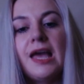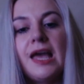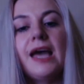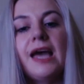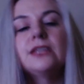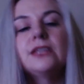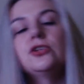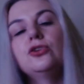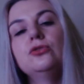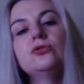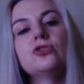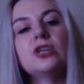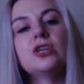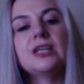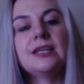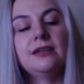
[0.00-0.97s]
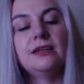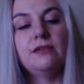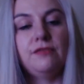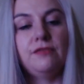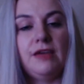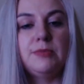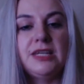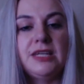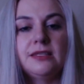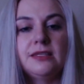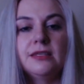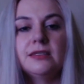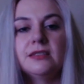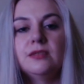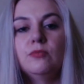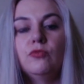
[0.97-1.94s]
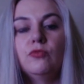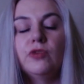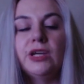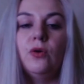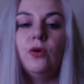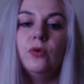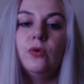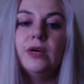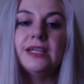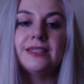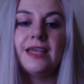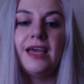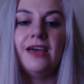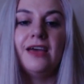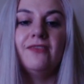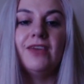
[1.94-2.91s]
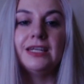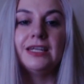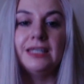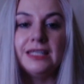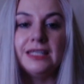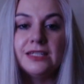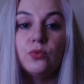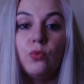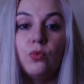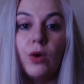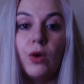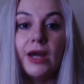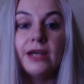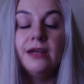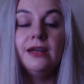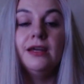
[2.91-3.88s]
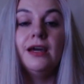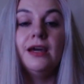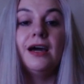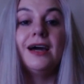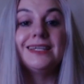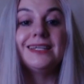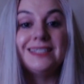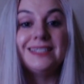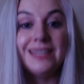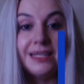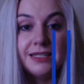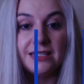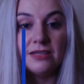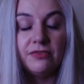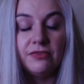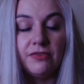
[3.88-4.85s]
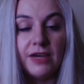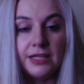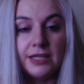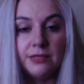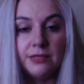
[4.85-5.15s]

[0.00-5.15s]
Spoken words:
And usually in a family system, we always have at least one identified